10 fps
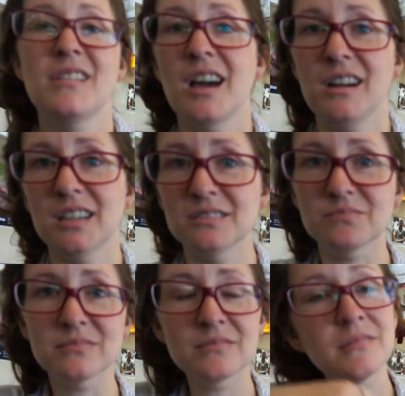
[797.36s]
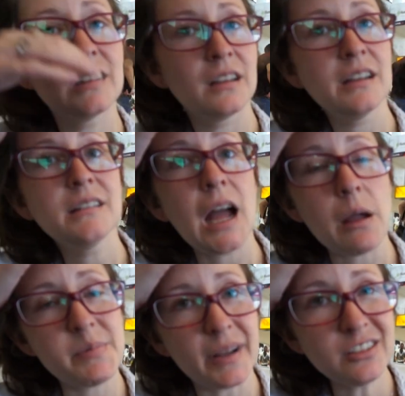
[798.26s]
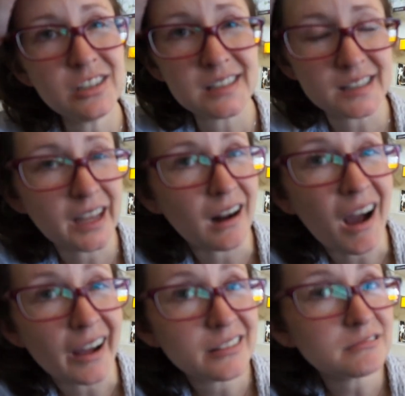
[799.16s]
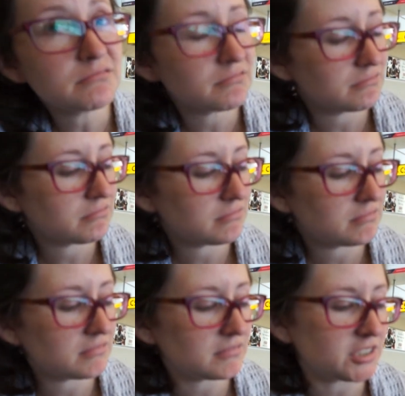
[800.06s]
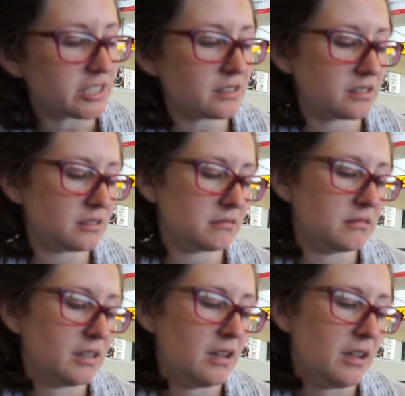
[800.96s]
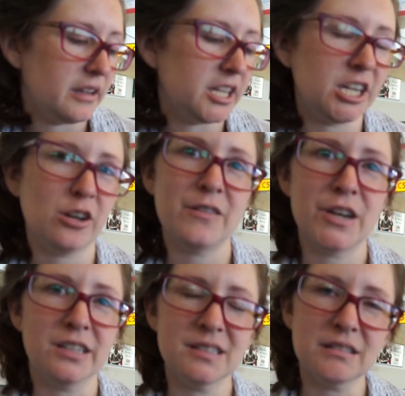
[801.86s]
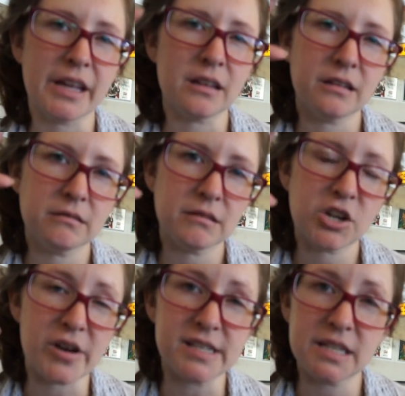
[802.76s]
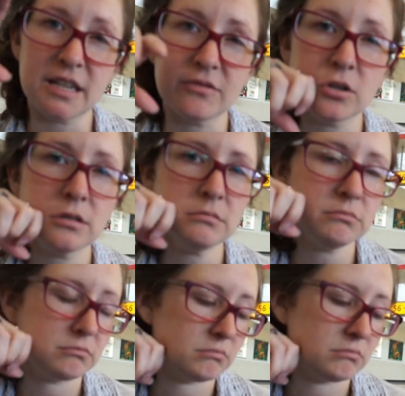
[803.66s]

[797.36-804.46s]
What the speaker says: I don't know. I mean, Bellatrix is kind of hot. Just, if you're into, crazy evil.